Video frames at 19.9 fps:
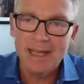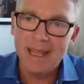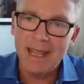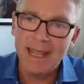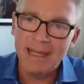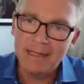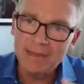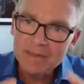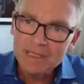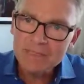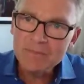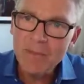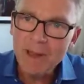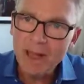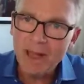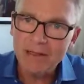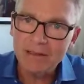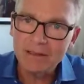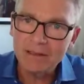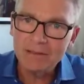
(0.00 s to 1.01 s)
And in this
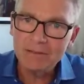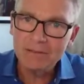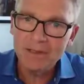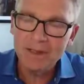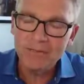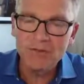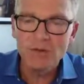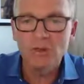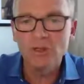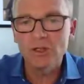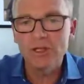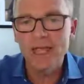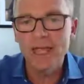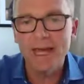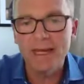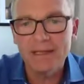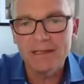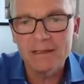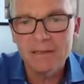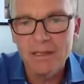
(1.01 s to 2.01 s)
model, if you look
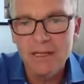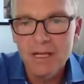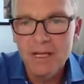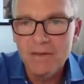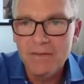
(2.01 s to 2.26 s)
at it,